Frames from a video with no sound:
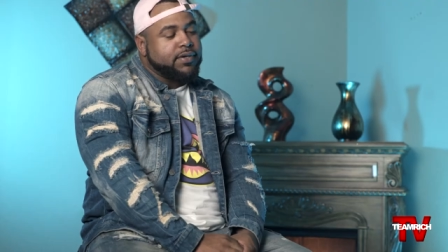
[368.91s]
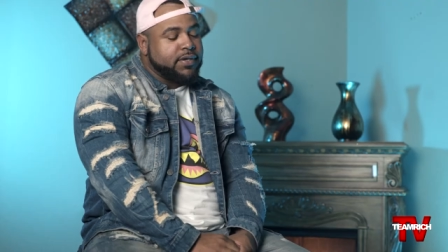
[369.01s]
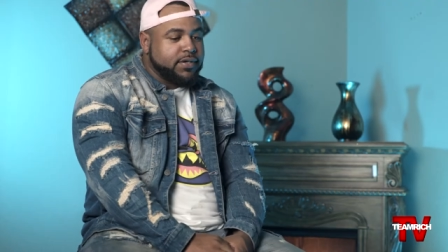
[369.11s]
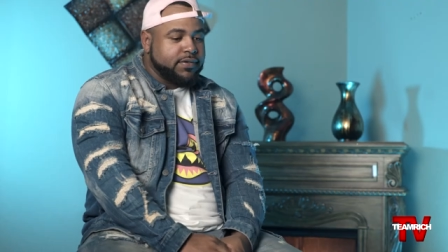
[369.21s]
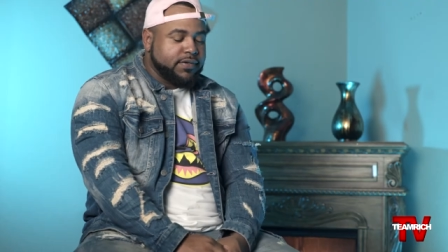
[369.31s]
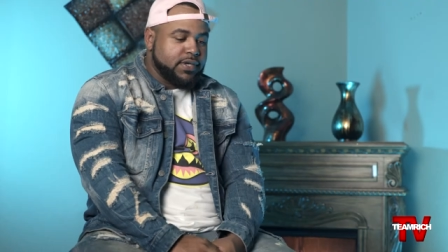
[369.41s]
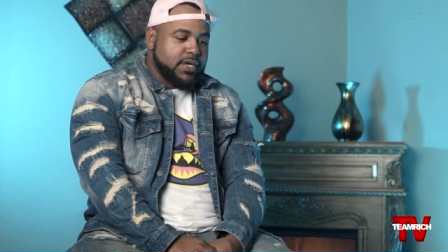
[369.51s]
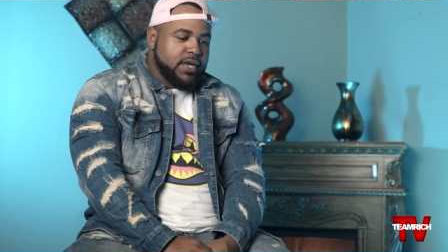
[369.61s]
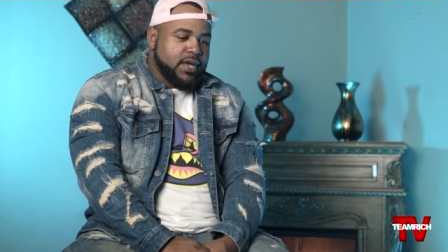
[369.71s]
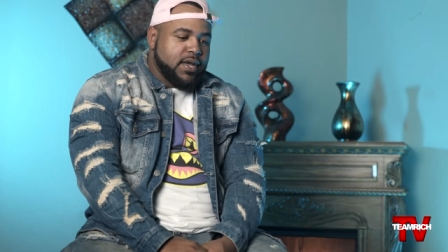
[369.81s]
Because
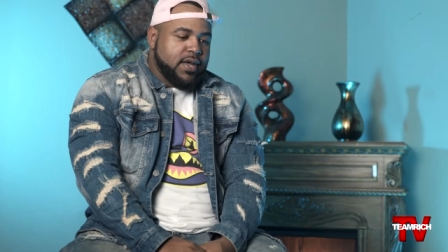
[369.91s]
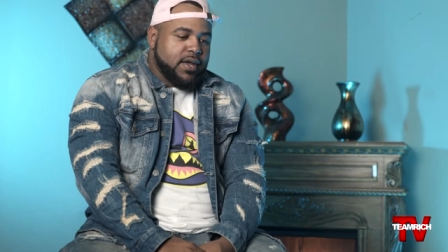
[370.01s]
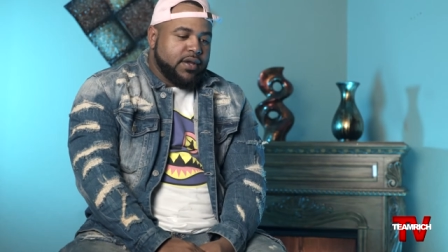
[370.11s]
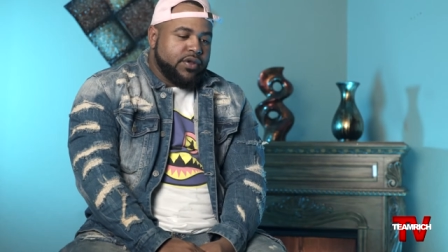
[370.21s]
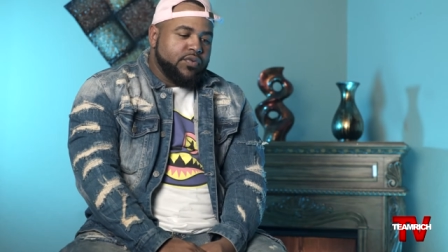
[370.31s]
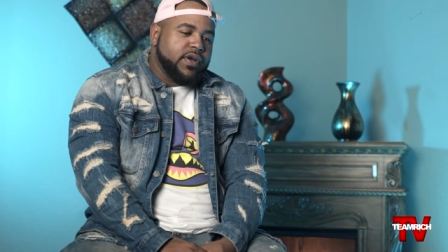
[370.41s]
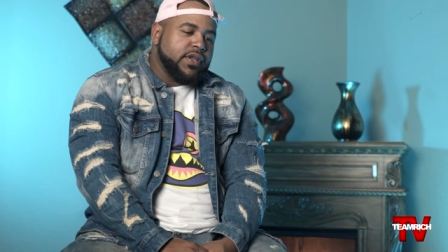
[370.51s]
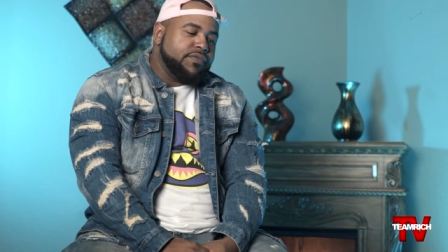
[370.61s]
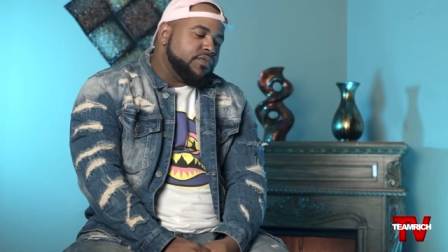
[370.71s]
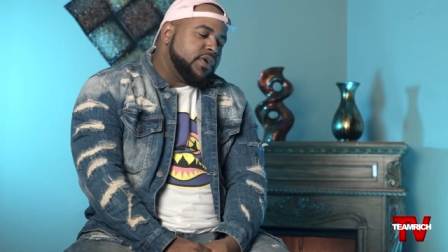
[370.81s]
you
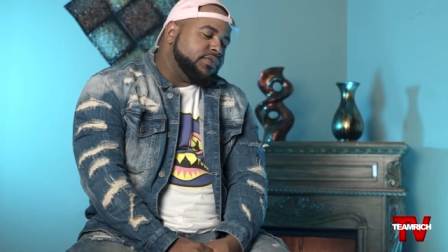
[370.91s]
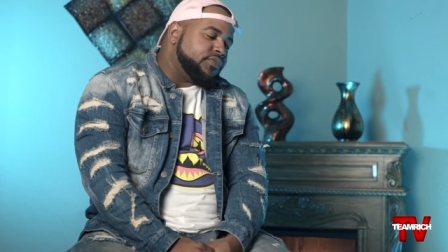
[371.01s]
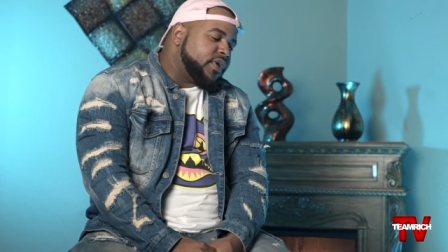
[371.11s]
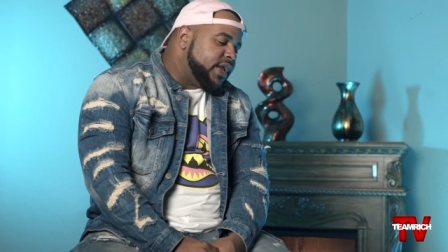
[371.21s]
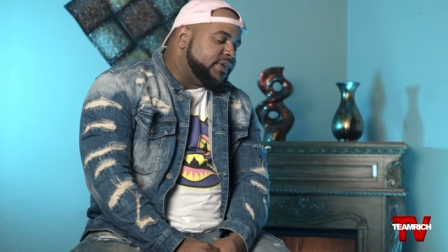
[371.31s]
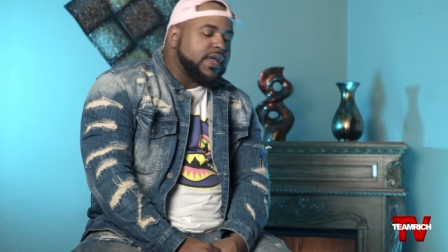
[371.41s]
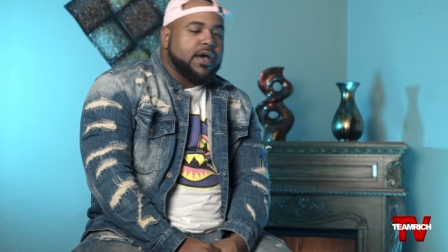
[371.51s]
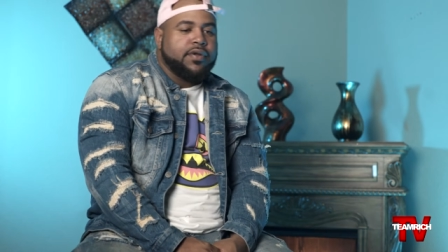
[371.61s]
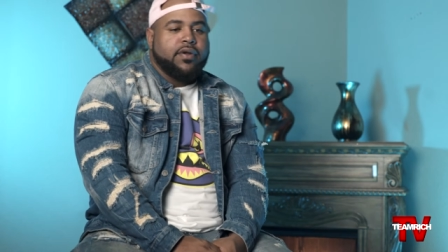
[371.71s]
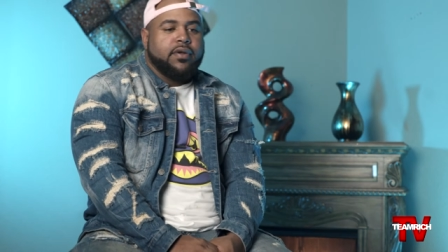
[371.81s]
was, if you wasn't raised
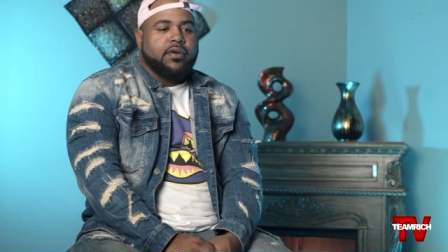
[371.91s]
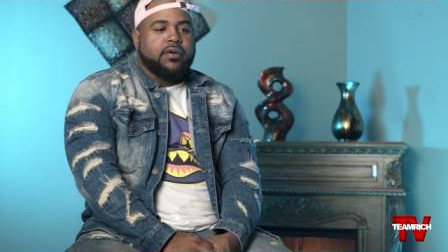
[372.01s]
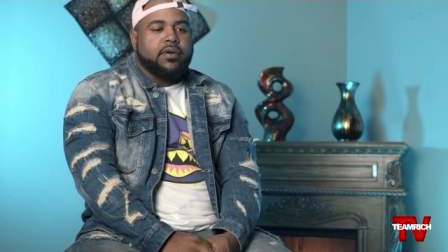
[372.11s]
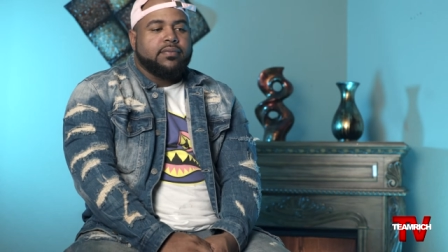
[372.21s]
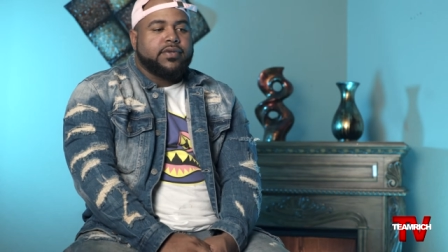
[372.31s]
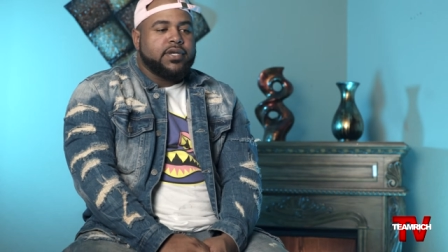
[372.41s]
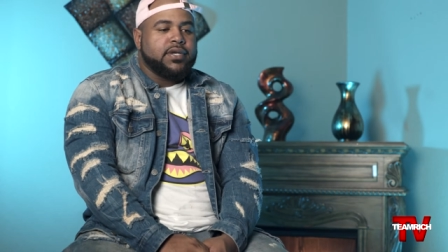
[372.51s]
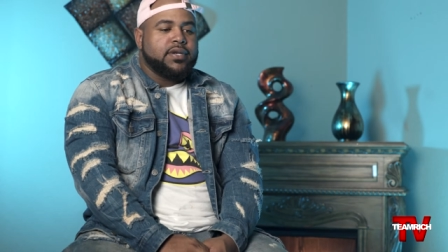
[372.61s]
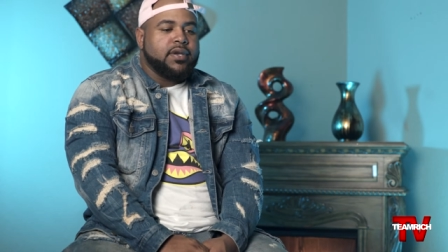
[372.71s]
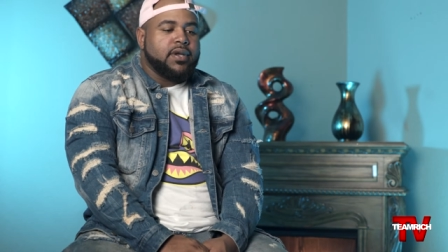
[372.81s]
out here, you know what I'm
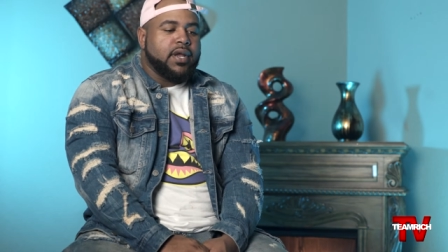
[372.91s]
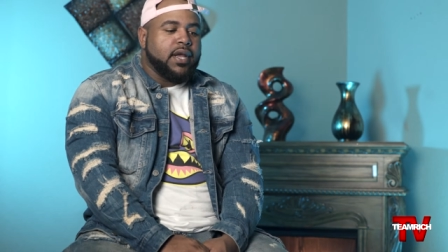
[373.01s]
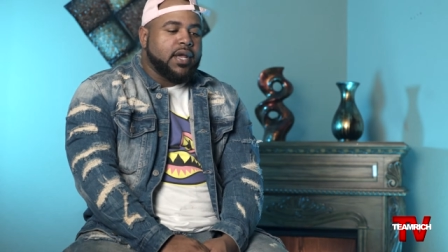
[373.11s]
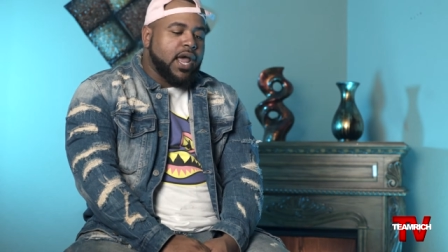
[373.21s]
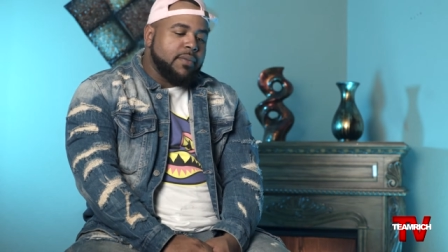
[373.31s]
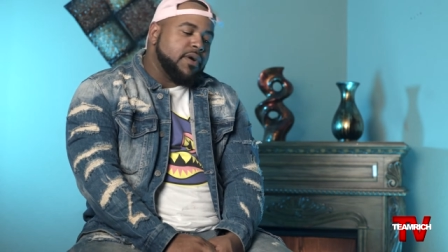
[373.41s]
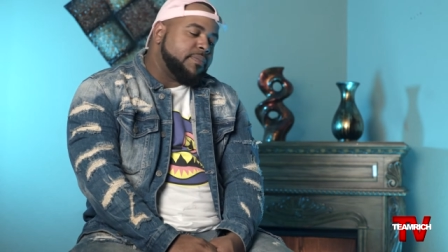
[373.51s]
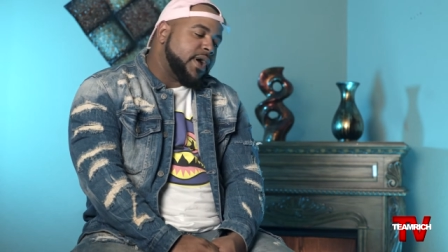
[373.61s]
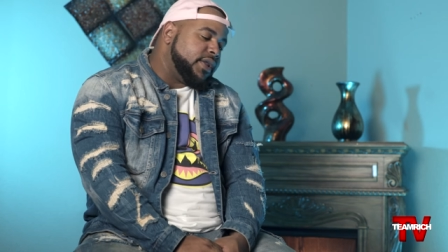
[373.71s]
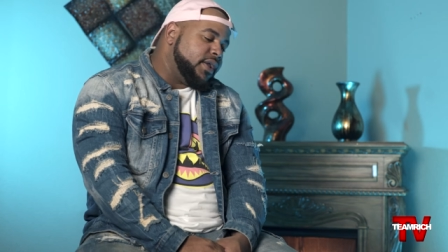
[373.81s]
saying, and came
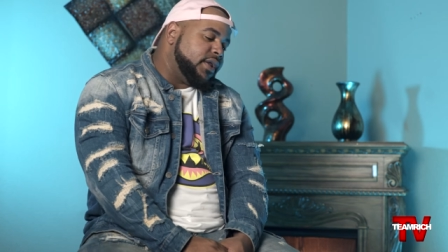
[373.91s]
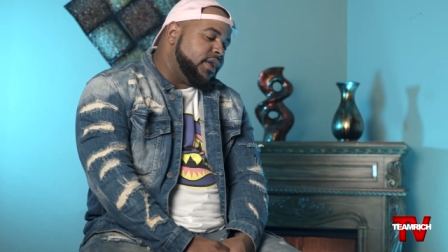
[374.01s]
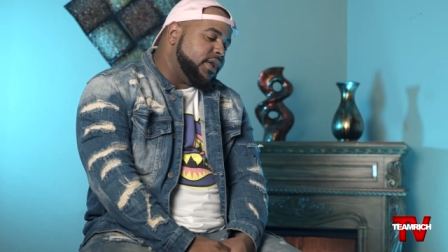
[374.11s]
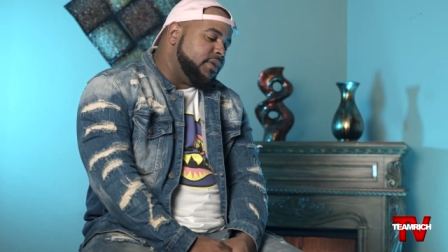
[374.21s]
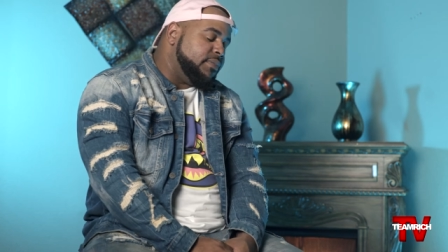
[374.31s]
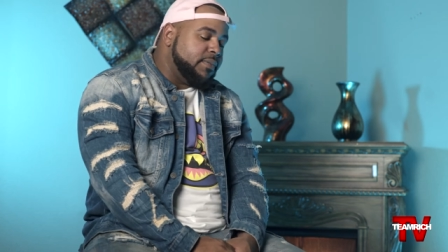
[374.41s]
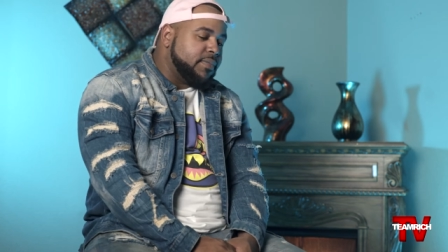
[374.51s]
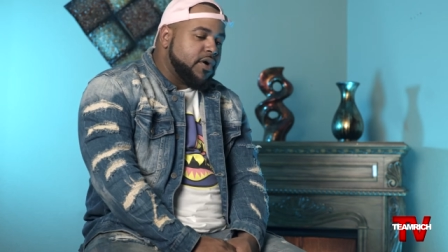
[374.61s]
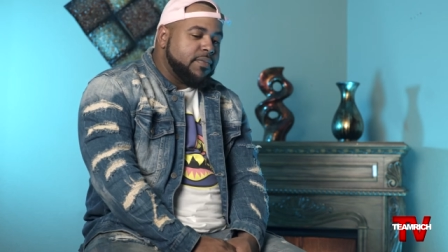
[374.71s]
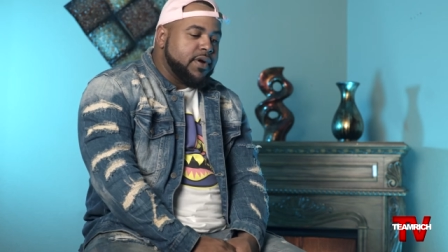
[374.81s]
up out here in, in, in
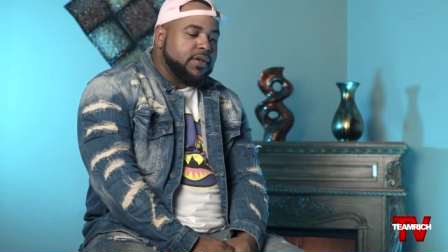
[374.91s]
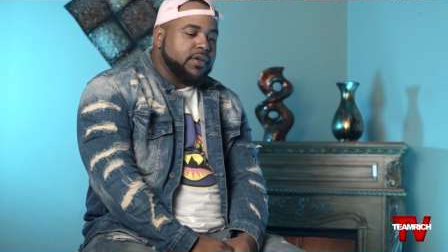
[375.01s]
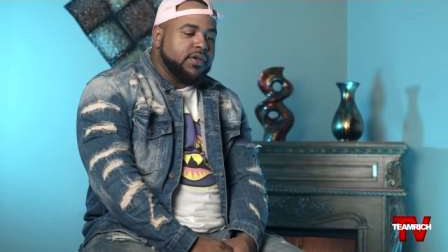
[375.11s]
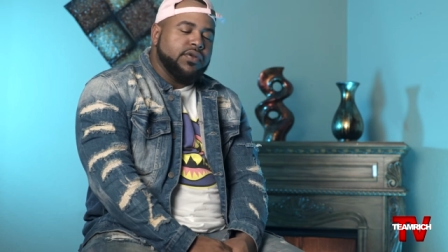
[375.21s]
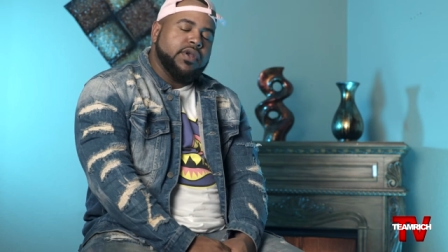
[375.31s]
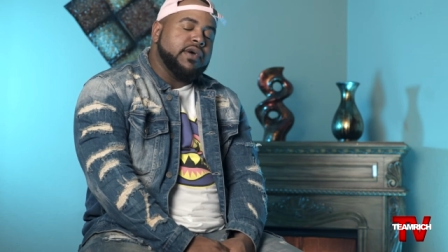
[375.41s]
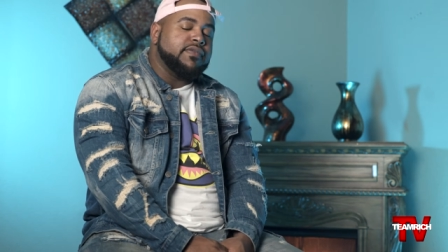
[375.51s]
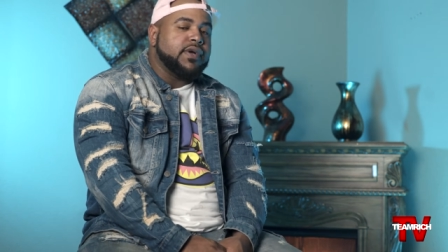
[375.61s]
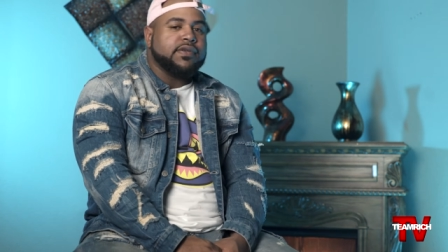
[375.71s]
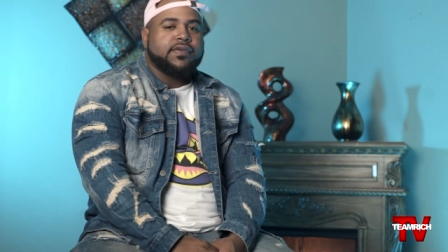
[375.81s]
Beaumont, you'll
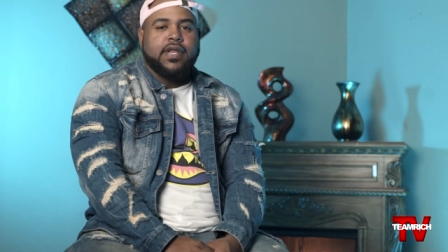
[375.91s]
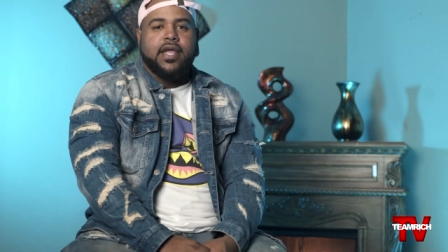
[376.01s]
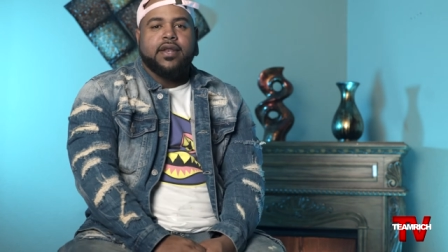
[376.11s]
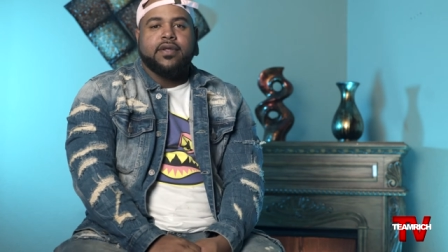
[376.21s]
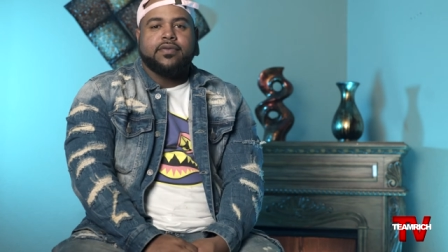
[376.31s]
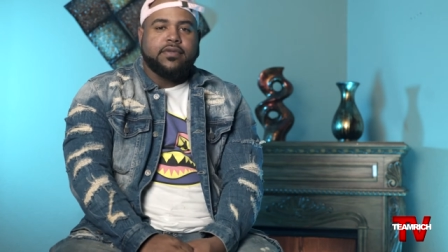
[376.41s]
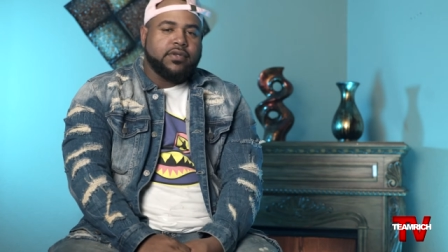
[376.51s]
never understand us.